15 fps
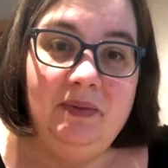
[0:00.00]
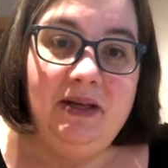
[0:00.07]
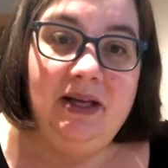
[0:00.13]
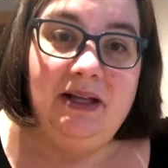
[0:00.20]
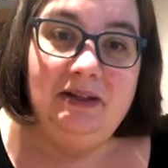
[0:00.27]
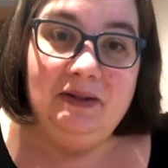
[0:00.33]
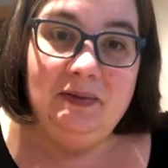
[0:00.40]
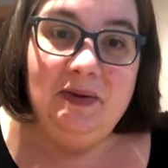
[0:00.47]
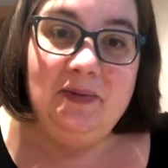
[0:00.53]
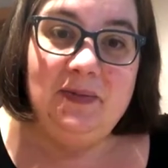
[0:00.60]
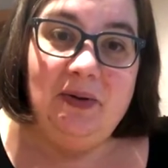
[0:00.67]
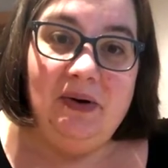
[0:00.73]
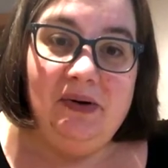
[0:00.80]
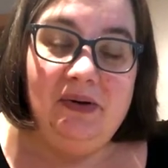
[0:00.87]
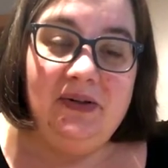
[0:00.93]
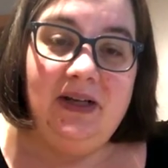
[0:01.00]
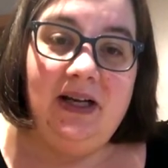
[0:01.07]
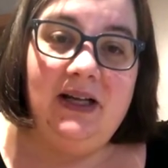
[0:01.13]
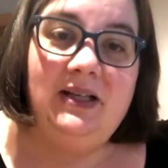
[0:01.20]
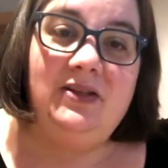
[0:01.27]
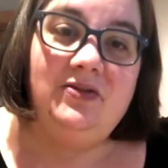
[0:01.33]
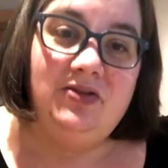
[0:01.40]
get a little bit bold
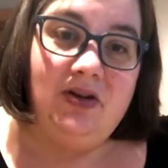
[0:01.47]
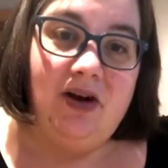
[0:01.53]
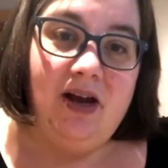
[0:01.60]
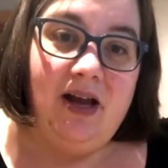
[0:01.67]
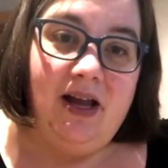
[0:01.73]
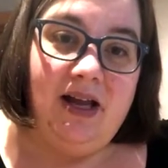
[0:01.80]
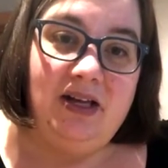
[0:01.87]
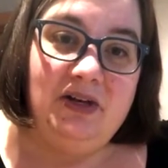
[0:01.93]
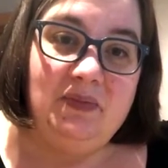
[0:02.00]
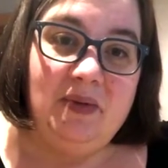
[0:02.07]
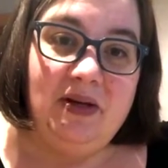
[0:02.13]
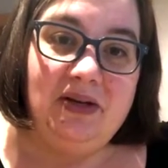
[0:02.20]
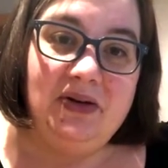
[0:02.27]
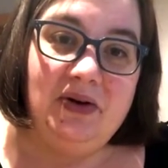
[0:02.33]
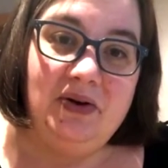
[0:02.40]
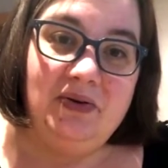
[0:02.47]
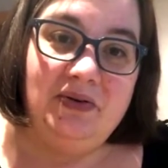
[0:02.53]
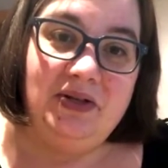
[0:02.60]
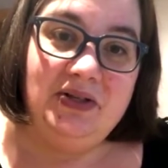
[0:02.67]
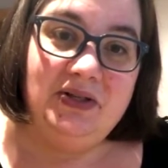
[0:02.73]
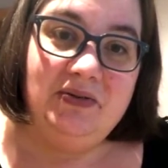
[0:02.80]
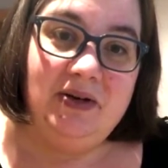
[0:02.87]
and you try and you make your own
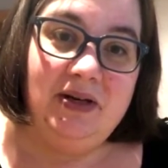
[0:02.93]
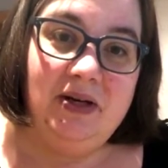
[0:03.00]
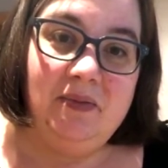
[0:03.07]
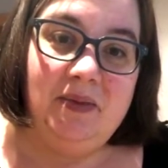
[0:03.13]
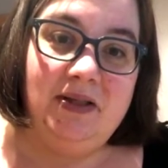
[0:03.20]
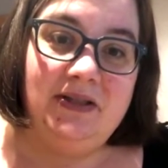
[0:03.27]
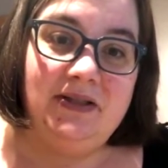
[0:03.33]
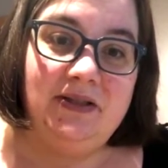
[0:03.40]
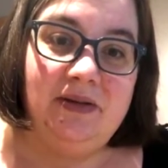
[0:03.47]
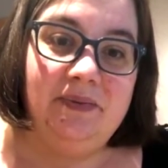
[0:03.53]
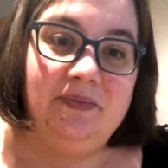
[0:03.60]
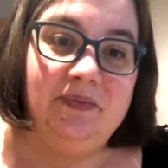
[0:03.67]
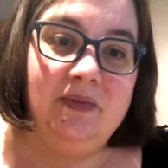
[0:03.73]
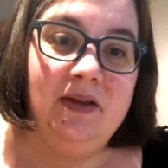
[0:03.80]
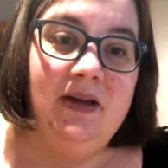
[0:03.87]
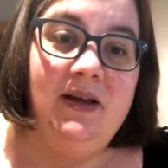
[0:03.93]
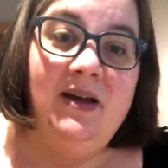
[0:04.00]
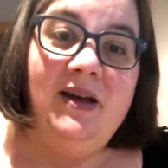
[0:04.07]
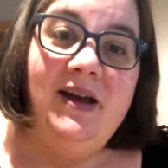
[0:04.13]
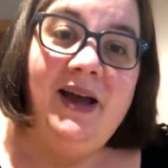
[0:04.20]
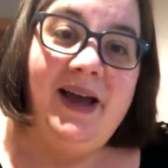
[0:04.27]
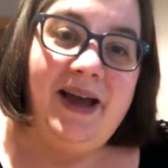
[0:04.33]
Ningxia Red Gummies. So
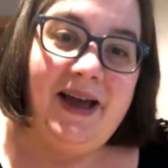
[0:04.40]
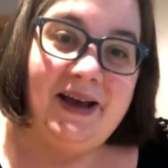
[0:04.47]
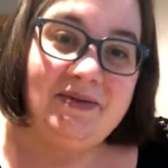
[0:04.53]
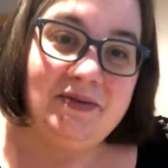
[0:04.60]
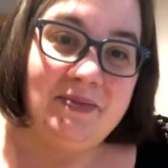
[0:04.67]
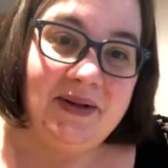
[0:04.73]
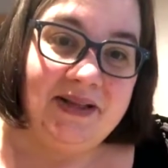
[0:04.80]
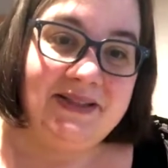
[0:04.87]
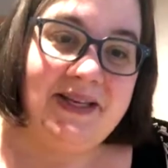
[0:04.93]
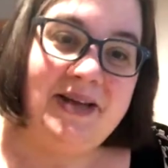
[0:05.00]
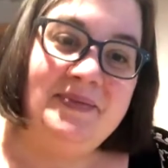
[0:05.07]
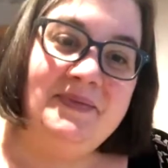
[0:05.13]
have a blessed day.